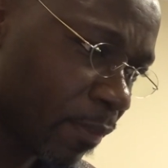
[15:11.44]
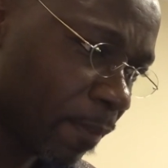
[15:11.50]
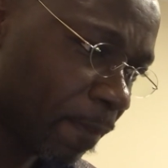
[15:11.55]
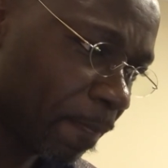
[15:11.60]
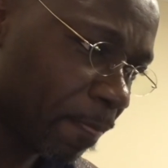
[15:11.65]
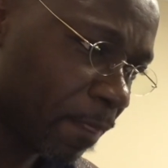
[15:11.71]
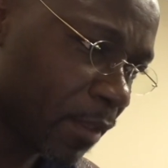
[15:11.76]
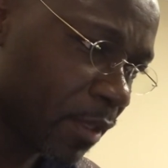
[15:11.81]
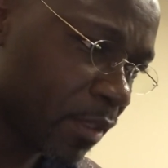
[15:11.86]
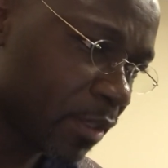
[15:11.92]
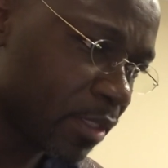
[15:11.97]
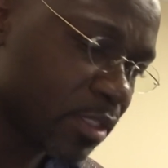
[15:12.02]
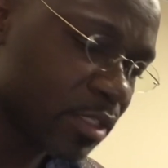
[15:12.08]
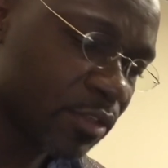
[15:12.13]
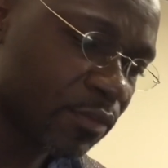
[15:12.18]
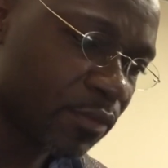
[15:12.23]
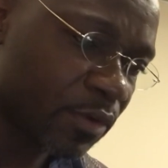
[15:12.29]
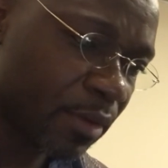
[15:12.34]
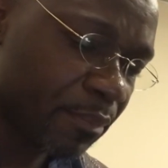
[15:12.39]
Okay, this is
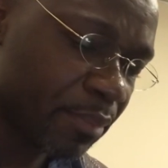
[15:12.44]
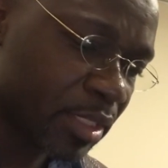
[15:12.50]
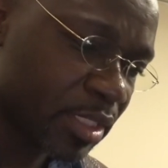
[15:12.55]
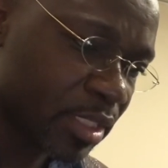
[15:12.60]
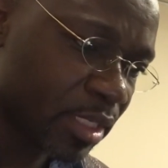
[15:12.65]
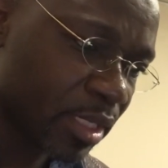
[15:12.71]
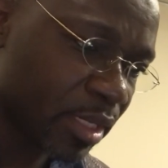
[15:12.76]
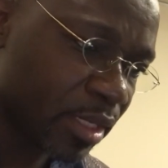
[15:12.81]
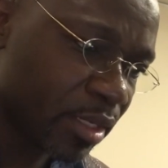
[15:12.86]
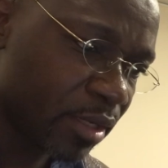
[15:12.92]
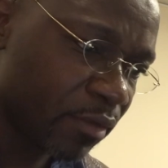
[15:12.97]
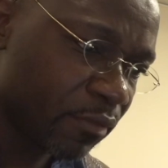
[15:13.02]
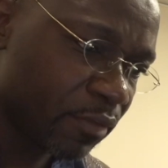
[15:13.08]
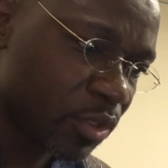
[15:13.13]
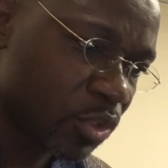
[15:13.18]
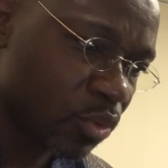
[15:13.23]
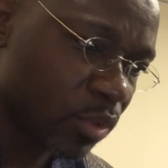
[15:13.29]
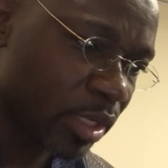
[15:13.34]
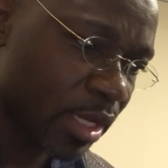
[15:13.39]
for a particular
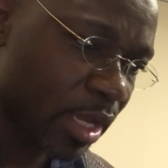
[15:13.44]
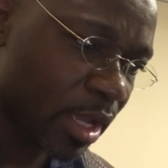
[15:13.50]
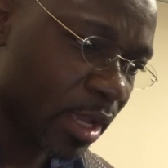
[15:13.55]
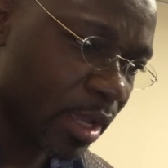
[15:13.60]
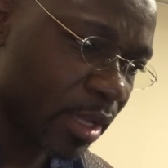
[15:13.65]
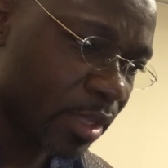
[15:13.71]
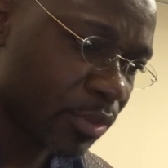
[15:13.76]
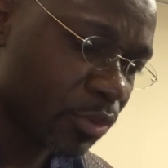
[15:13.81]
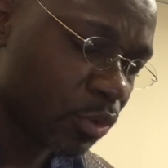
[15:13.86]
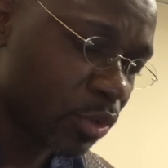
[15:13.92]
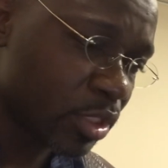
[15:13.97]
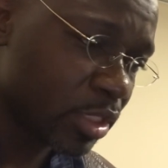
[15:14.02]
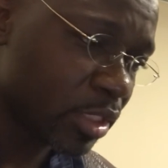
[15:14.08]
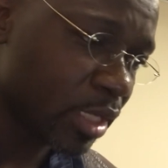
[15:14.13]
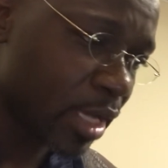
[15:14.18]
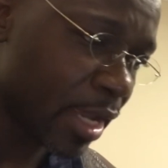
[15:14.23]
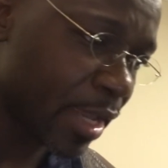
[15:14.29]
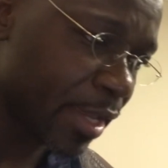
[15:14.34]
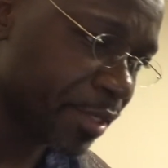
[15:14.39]
individual. I thought
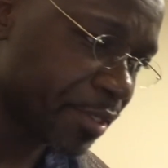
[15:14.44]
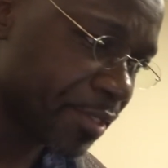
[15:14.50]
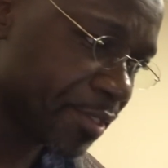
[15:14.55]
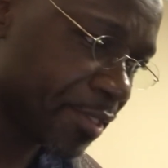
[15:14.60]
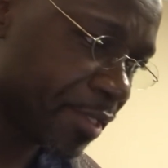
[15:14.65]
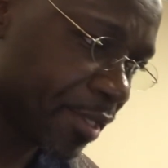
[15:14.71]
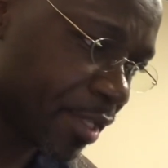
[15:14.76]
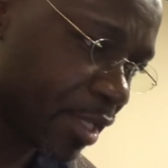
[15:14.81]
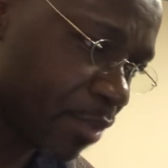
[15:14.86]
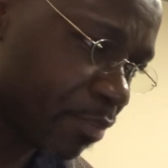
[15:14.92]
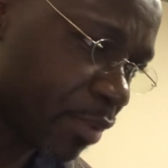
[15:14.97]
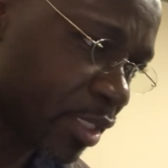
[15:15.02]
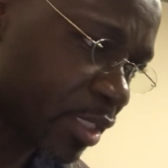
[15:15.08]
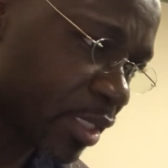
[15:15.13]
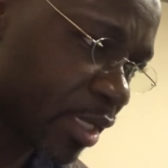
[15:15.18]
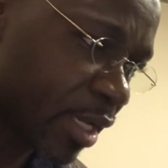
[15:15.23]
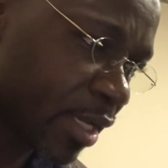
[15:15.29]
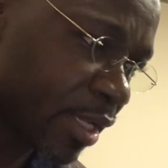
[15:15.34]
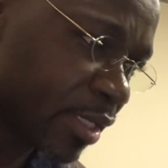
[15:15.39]
I had seen that
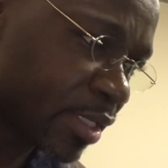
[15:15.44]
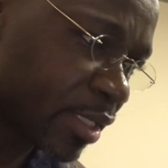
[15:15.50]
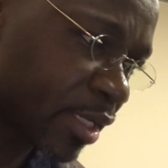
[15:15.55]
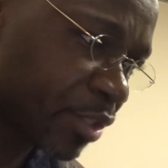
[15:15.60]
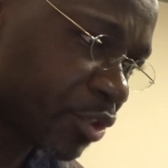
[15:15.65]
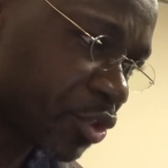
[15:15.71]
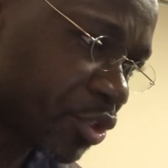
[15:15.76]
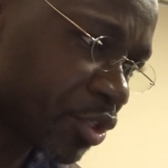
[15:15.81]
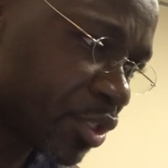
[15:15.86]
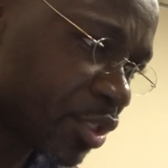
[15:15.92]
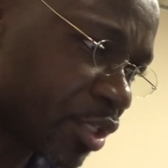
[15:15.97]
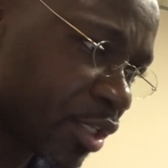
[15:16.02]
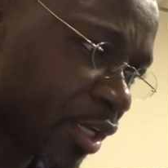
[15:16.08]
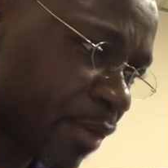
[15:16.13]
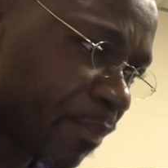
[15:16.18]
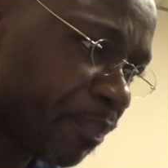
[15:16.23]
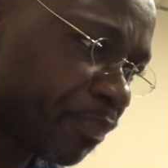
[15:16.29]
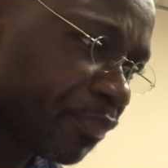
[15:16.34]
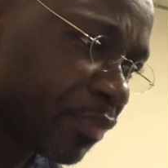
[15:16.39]
particular letter just a
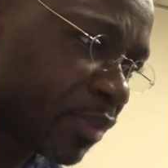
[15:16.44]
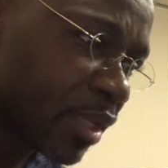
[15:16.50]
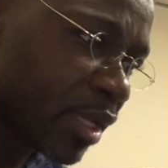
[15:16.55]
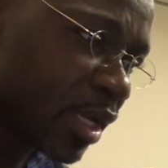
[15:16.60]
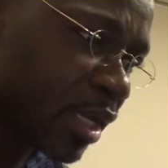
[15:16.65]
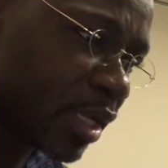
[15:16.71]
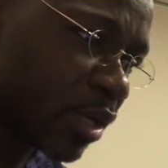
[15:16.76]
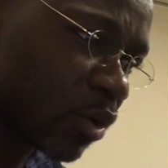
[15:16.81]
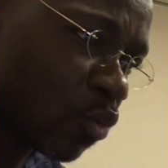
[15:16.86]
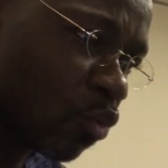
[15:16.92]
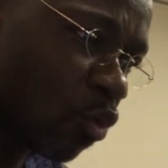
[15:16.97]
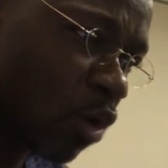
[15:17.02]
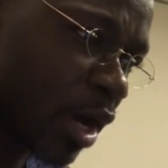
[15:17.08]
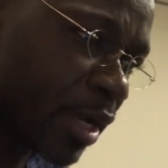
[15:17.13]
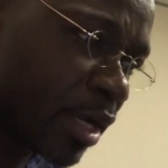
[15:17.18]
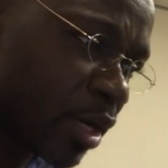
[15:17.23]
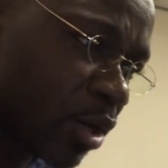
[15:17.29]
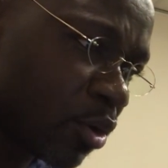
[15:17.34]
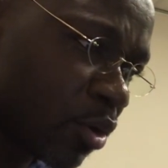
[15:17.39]
little
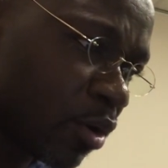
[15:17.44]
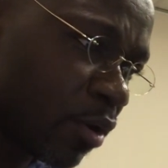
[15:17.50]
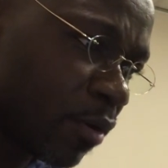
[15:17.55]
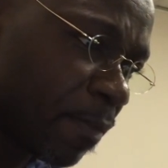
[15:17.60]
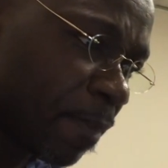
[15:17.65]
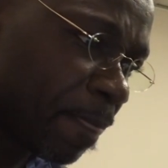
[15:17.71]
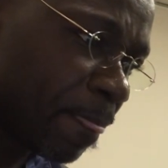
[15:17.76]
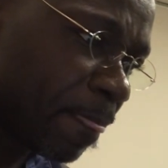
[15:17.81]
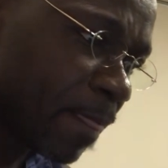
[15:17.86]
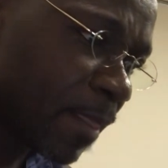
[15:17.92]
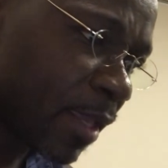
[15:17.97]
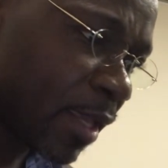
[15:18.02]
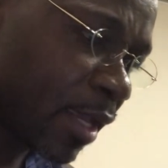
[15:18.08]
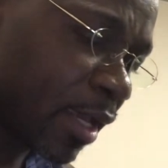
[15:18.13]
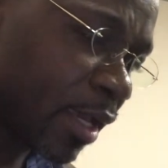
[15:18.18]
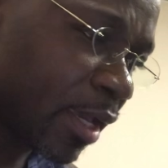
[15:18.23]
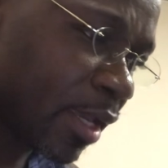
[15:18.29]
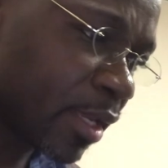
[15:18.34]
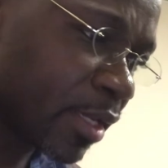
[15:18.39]
while ago,
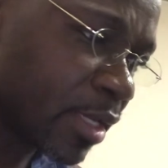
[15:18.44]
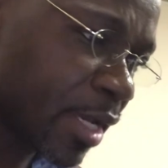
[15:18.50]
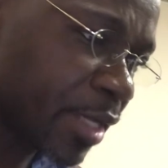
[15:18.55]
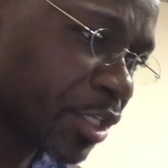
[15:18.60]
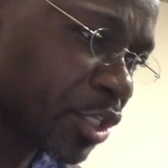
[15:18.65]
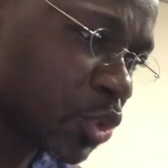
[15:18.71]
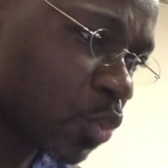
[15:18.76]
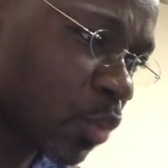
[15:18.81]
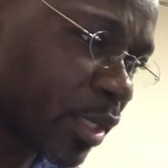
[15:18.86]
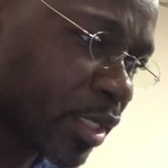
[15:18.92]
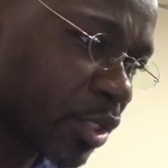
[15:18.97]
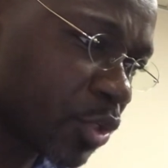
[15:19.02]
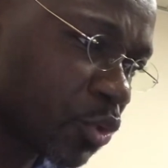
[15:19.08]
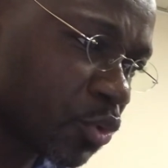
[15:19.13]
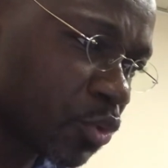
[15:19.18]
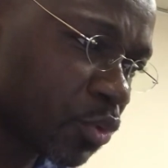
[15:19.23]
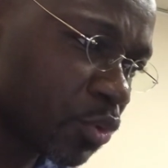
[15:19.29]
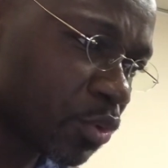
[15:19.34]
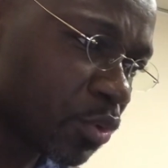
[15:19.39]
and I just wanted
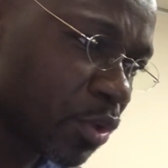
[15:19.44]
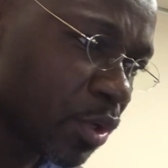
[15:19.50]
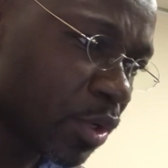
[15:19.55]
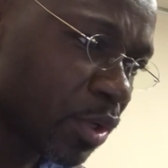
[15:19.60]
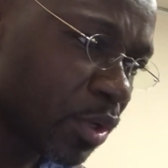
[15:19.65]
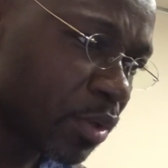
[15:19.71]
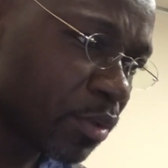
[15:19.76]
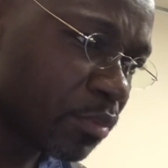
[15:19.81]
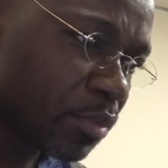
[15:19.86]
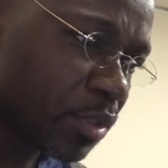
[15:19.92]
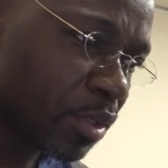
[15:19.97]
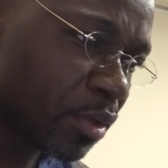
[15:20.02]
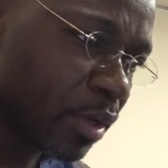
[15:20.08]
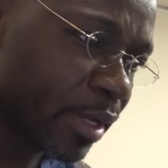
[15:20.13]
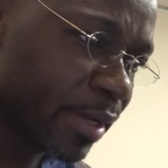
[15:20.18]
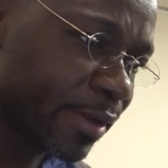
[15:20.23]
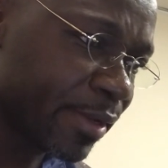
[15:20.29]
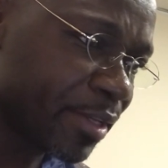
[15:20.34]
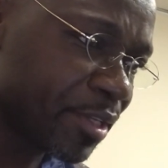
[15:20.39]
to,
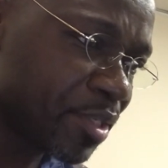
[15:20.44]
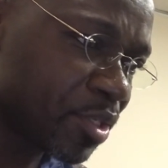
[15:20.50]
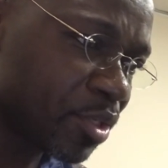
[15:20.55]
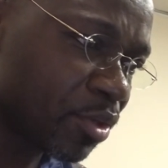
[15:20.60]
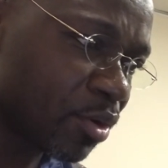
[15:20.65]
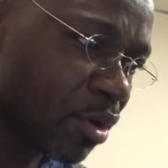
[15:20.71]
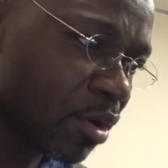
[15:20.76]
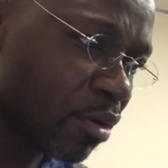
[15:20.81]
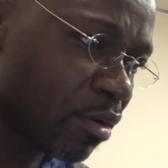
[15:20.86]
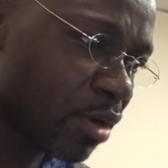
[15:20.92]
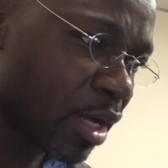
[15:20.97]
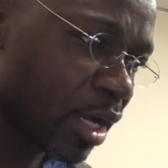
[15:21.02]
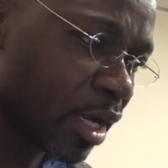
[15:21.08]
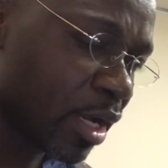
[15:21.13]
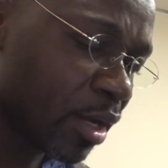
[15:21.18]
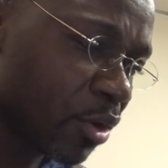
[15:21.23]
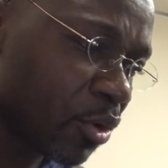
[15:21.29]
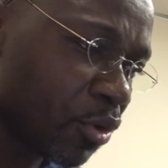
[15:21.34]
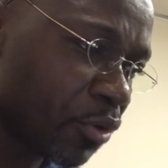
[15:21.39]
at least,
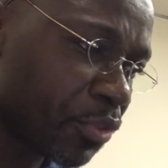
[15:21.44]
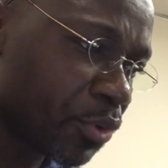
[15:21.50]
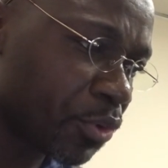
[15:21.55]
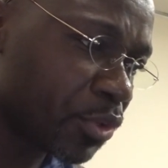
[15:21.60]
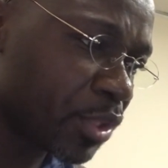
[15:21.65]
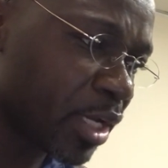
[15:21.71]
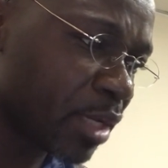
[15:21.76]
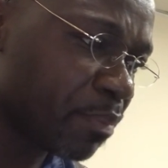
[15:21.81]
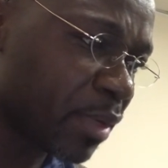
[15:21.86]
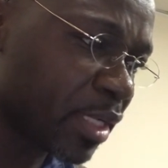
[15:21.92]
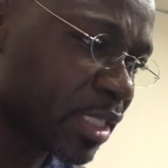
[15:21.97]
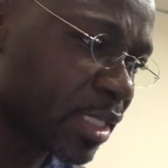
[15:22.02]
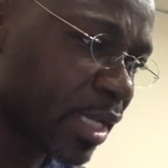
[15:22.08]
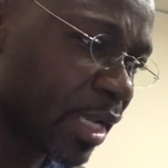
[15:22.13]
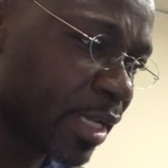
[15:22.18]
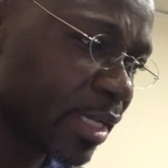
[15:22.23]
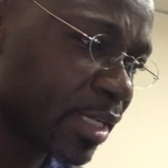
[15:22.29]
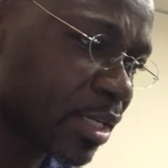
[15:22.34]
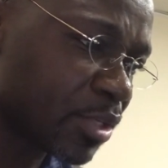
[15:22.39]
go through that
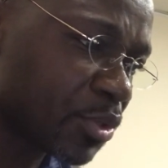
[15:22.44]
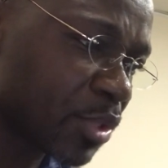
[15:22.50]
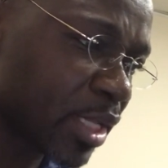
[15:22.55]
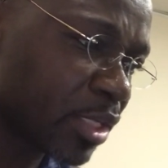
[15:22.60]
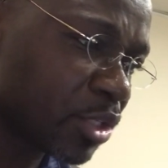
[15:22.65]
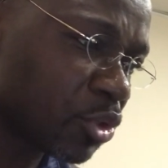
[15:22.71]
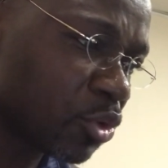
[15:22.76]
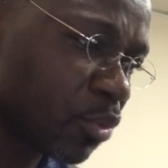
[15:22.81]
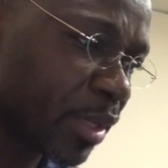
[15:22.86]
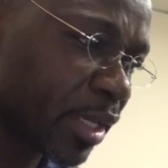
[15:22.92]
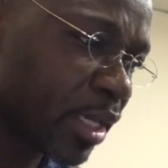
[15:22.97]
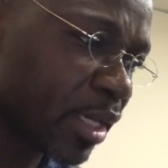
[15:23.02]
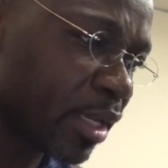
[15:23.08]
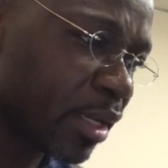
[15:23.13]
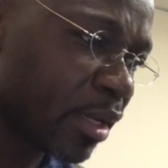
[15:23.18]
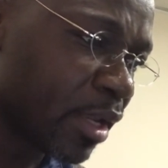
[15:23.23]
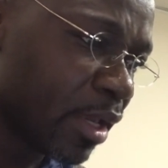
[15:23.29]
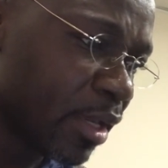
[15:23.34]
particular letter so that, we can,